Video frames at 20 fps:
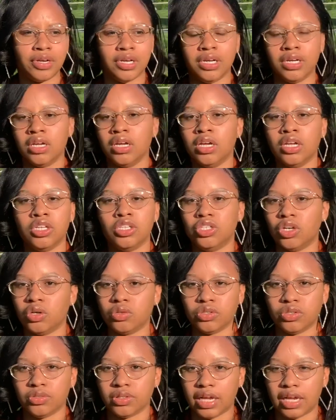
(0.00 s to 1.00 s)
And
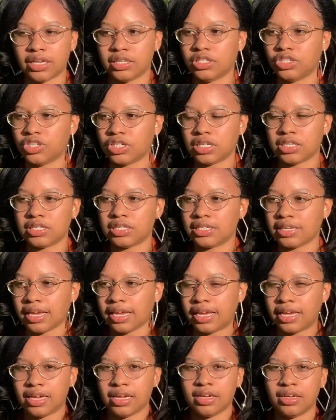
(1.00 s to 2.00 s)
don't do that. Just
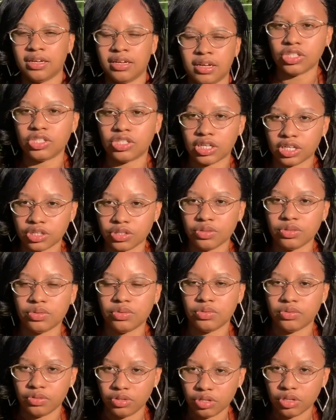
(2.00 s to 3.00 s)
say that
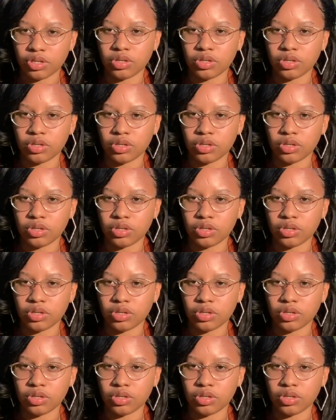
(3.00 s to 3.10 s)
you